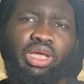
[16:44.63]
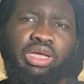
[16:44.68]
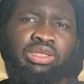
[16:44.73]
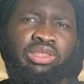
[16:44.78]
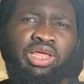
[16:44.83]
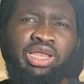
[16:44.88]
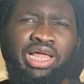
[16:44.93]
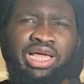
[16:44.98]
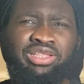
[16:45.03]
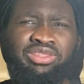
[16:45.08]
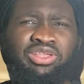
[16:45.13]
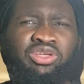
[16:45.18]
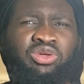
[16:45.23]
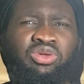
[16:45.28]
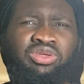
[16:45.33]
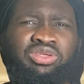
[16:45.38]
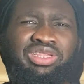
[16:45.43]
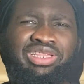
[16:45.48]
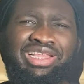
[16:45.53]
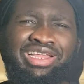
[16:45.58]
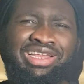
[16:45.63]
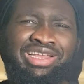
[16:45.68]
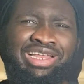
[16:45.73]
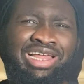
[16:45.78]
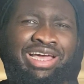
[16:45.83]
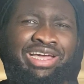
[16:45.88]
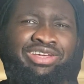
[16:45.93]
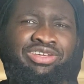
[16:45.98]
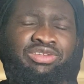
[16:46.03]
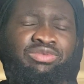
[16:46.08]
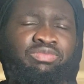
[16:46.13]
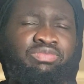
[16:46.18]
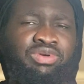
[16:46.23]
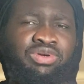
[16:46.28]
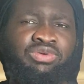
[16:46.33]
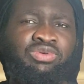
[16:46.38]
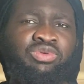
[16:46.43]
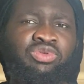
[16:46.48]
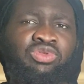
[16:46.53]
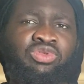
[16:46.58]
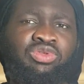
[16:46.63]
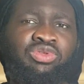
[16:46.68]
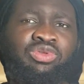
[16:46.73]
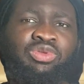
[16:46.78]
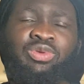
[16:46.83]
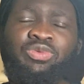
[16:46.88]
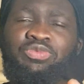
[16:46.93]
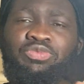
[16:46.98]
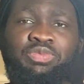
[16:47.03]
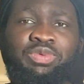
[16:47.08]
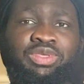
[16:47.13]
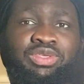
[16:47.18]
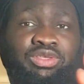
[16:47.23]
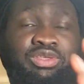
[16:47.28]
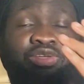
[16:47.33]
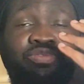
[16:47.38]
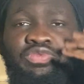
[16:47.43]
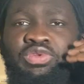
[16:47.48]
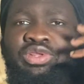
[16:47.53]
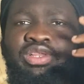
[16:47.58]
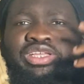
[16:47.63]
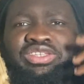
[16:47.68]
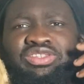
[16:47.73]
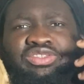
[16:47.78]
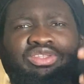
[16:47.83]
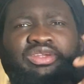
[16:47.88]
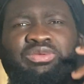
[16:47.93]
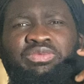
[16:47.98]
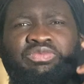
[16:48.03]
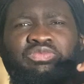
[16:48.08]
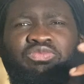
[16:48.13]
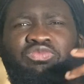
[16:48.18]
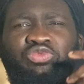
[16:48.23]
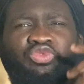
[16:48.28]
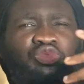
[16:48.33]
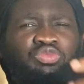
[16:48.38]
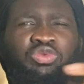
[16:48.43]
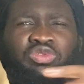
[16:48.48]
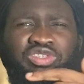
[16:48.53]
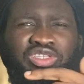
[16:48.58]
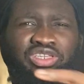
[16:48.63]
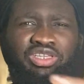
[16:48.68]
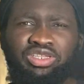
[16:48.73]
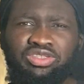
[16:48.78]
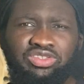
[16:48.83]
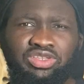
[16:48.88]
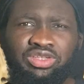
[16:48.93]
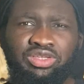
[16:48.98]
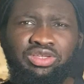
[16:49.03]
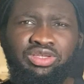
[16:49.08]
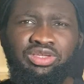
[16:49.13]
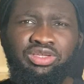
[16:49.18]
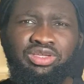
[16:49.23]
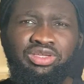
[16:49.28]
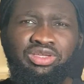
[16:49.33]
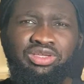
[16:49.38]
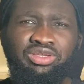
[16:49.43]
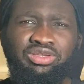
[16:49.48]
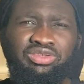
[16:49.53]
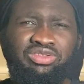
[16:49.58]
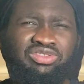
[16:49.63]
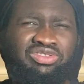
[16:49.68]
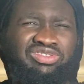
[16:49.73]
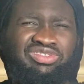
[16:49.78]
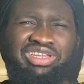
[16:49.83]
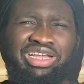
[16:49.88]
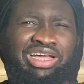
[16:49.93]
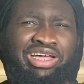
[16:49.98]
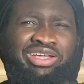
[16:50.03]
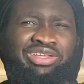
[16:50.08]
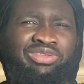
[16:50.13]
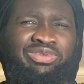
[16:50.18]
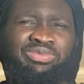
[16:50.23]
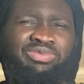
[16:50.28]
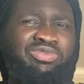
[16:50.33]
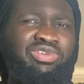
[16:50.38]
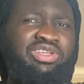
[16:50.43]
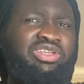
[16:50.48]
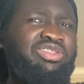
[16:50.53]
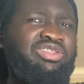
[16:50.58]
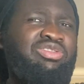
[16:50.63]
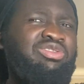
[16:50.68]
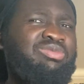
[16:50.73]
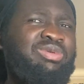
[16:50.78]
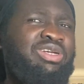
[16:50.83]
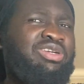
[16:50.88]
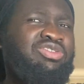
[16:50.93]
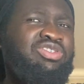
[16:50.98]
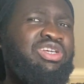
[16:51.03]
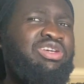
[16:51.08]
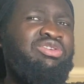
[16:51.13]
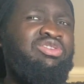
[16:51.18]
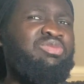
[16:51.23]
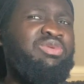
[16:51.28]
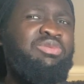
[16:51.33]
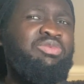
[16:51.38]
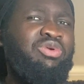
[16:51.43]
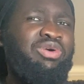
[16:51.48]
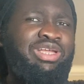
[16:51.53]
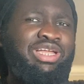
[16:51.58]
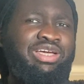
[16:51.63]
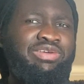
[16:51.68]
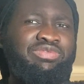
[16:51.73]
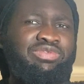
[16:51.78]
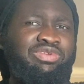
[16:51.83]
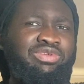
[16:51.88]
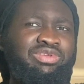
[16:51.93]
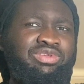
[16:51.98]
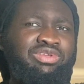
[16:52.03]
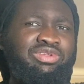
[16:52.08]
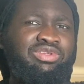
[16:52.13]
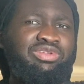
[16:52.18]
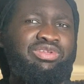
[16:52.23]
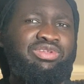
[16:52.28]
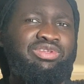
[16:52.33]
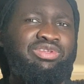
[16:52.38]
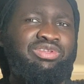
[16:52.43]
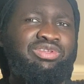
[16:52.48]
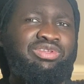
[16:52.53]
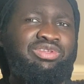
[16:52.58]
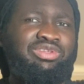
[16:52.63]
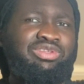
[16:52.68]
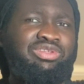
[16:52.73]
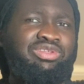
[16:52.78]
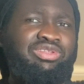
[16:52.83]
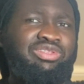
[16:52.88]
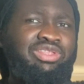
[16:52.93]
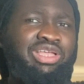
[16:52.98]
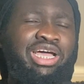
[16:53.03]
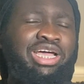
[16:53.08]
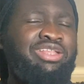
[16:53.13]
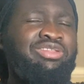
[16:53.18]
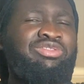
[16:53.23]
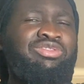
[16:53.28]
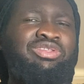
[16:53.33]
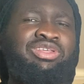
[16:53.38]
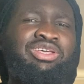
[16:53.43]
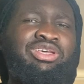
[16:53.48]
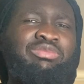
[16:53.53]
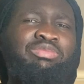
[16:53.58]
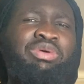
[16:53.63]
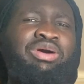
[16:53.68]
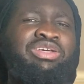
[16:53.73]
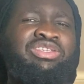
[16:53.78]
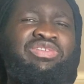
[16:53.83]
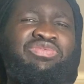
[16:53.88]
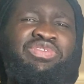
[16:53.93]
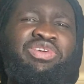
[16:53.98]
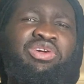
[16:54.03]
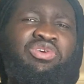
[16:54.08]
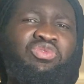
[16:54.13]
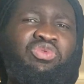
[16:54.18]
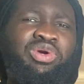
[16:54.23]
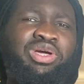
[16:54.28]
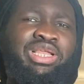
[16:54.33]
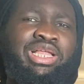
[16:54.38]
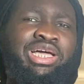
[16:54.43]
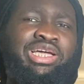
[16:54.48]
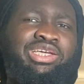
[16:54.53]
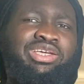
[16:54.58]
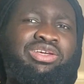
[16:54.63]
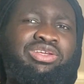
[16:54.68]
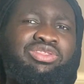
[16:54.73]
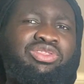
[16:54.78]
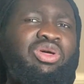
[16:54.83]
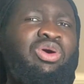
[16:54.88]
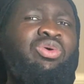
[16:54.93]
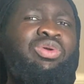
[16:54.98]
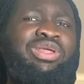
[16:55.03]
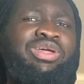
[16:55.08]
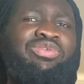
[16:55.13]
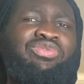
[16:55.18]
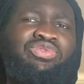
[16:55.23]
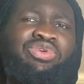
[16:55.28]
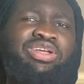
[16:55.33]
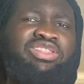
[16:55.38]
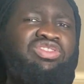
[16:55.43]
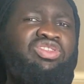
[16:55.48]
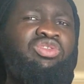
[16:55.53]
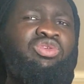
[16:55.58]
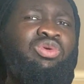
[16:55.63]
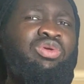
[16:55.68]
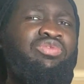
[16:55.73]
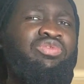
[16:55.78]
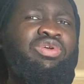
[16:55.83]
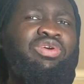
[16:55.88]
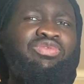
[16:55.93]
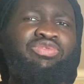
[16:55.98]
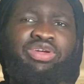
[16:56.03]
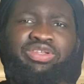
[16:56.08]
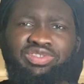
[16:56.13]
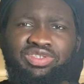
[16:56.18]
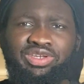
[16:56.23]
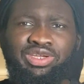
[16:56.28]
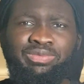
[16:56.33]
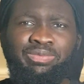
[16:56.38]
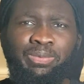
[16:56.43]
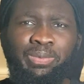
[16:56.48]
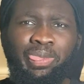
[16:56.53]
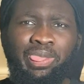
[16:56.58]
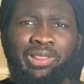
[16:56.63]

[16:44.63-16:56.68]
they're like bro, if you listen to them through music, the internet, it's like, you're thinking, these men are the scariest people alive. But it's a thing of where, like, they're only a threat to you if you're a threat to them.